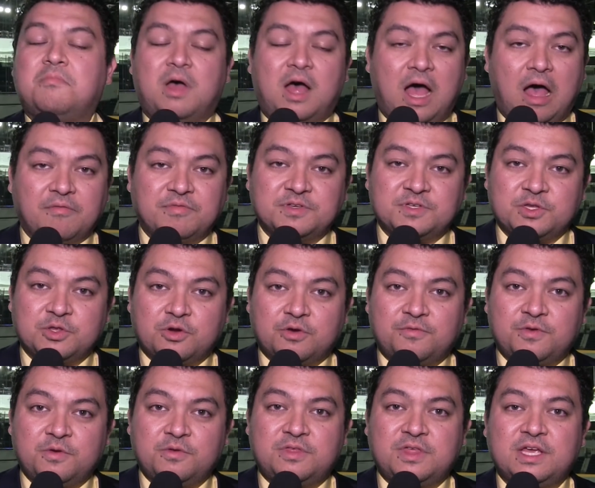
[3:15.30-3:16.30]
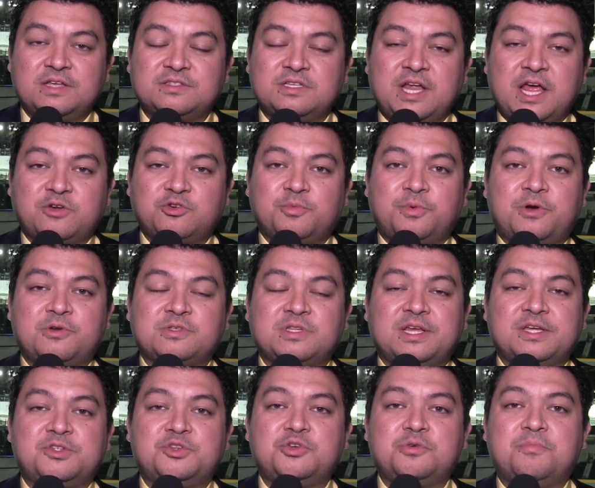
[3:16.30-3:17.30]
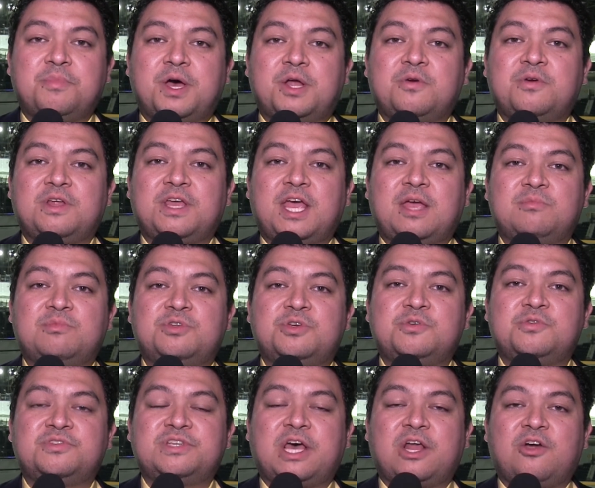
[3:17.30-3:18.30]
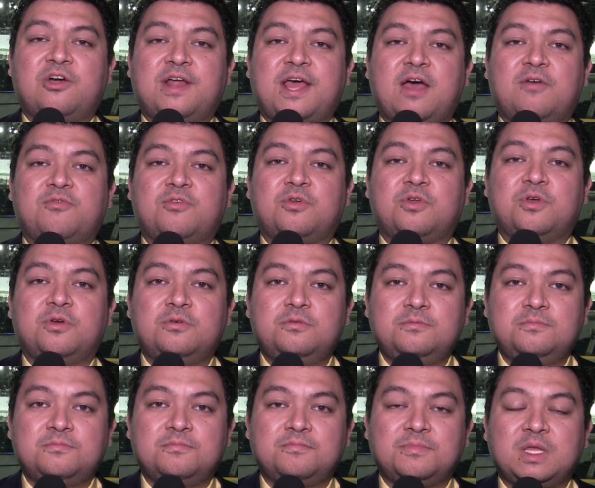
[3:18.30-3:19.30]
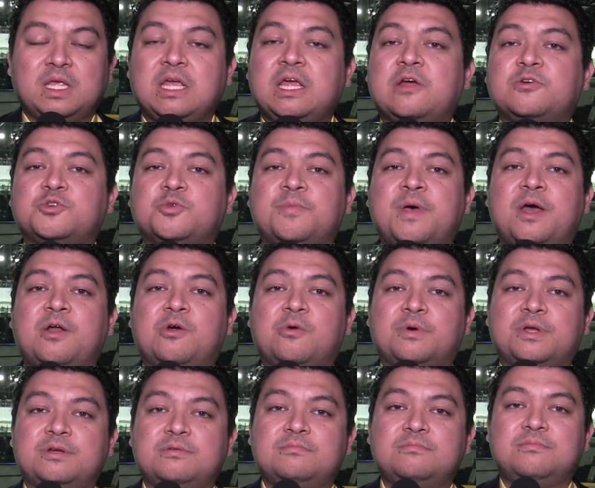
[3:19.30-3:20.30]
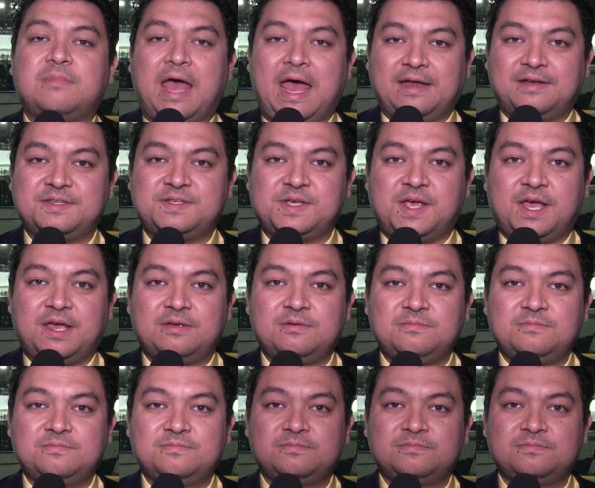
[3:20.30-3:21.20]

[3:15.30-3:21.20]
Obviously, there are a few things the Nashville Predators would like to do better in Game 2 Saturday afternoon. Here's what Matt Irwin had to say.